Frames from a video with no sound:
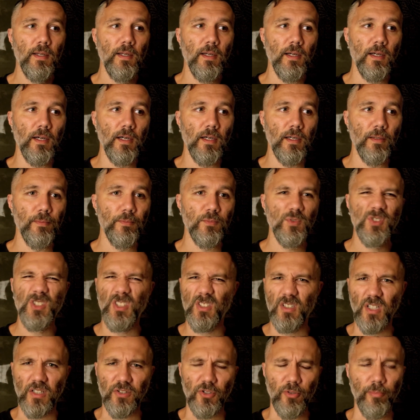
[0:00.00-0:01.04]
which
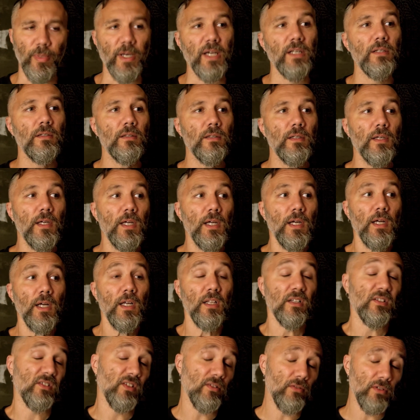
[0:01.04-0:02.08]
is not too bad.
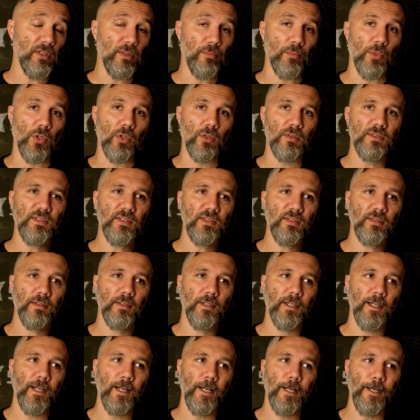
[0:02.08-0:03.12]
Silicone molds
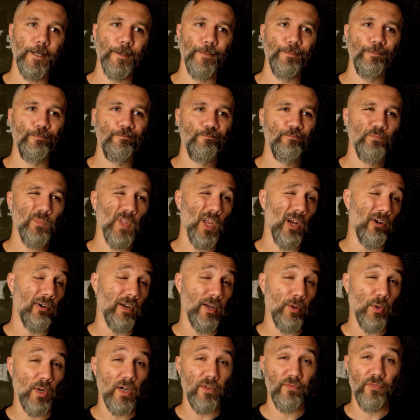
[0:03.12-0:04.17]
are
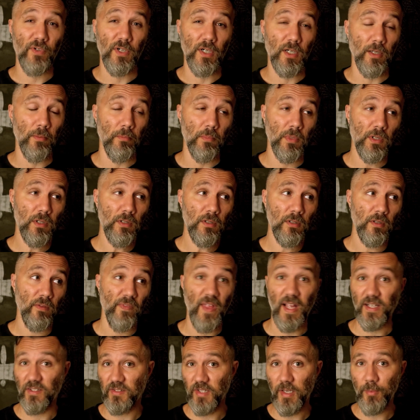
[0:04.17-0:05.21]
anywhere from
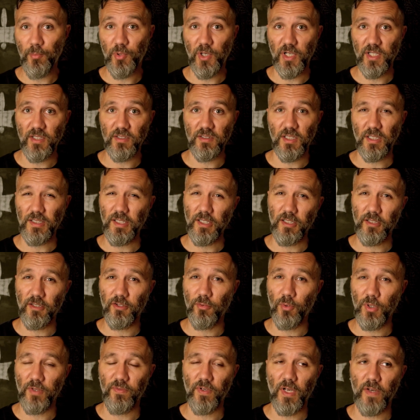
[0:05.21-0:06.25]
that same price, $19 to
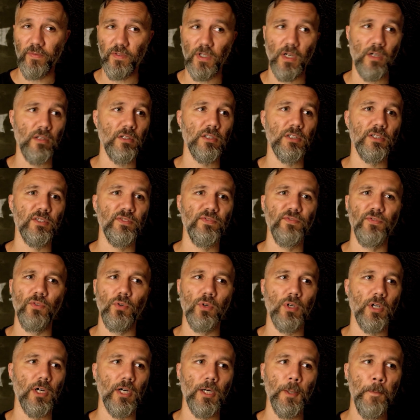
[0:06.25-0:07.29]
$25
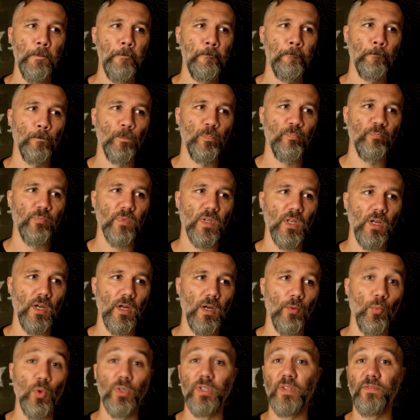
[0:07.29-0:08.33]
for
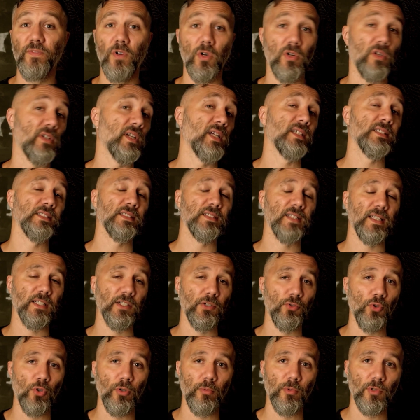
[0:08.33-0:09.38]
one that vulcanizes at
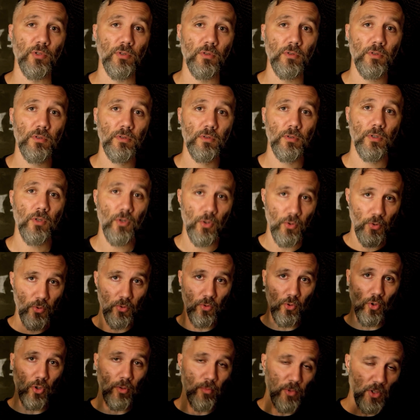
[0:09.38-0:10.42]
a normal
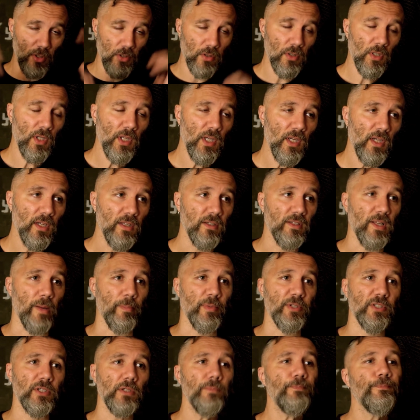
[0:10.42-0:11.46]

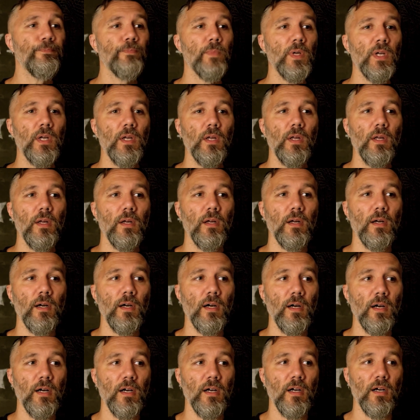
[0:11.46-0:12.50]
temperature.
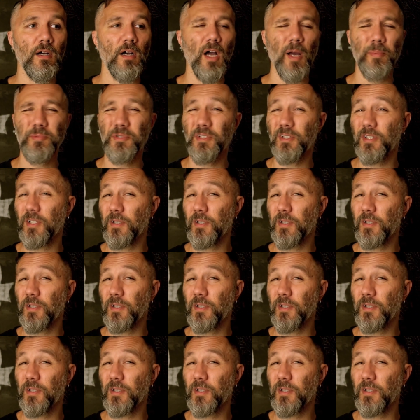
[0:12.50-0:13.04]
Up to